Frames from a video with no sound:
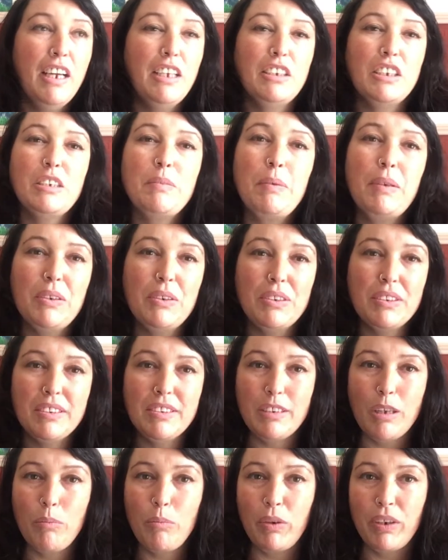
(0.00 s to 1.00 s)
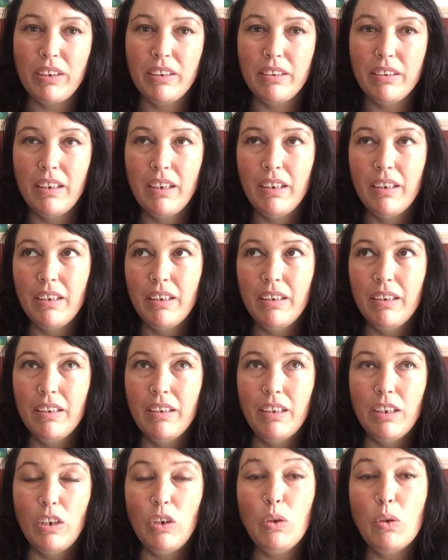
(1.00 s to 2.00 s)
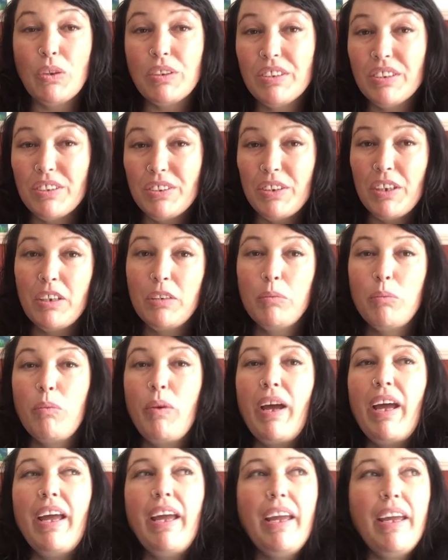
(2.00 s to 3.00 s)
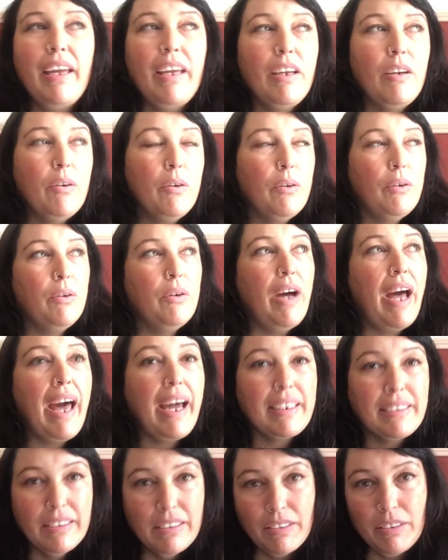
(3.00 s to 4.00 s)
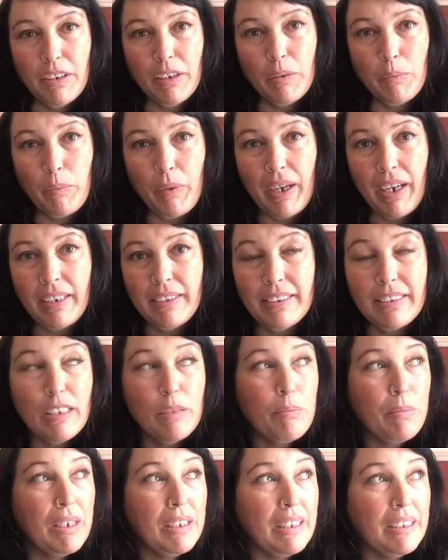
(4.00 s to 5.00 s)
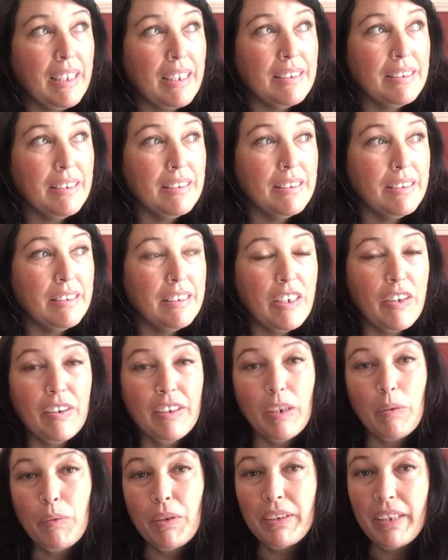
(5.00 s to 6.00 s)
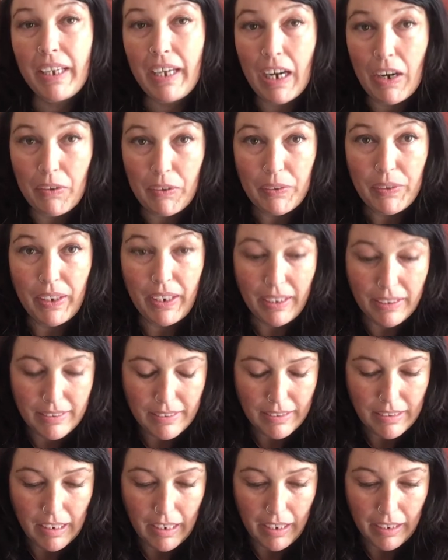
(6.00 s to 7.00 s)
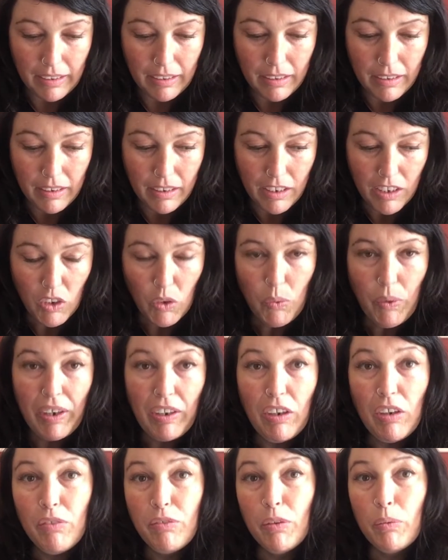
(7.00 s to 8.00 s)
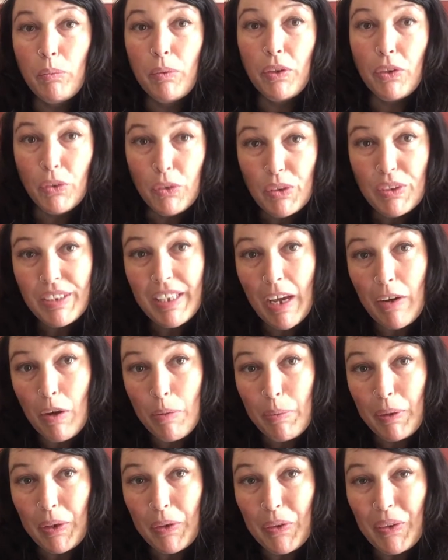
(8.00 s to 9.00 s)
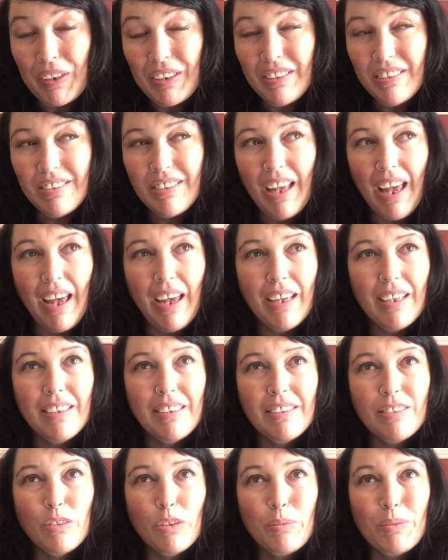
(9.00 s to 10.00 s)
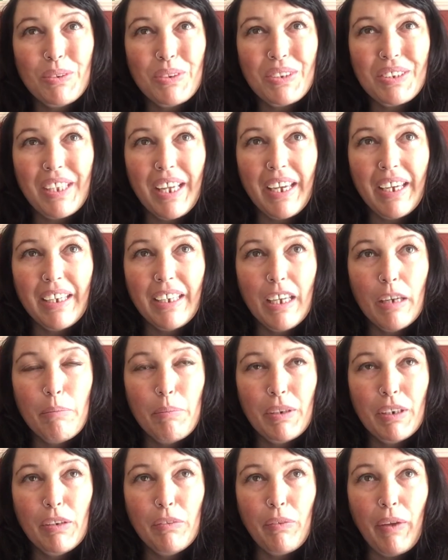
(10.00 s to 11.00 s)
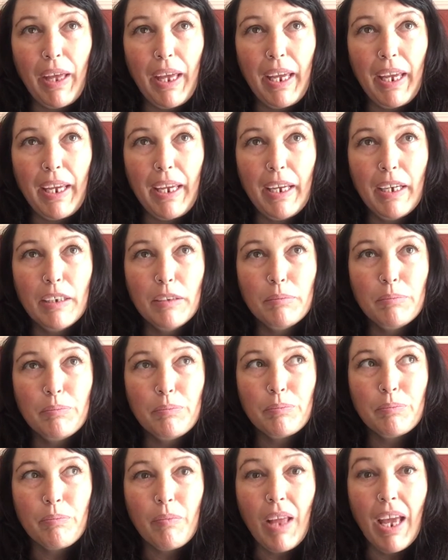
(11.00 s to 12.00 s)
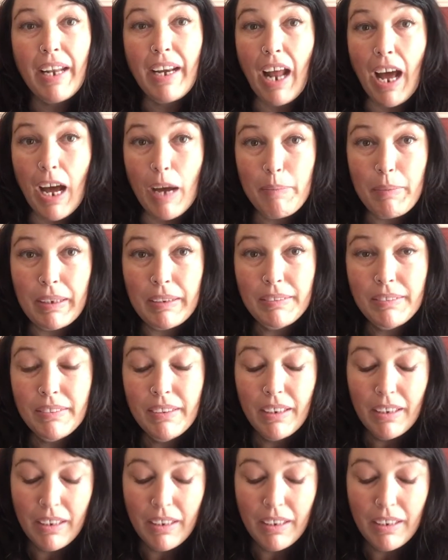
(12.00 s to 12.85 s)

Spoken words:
Just because someone looks a certain way or acts a certain way doesn't mean that that's necessarily what they are on the inside. Quite often we use our appearance as almost like a bit of an armor.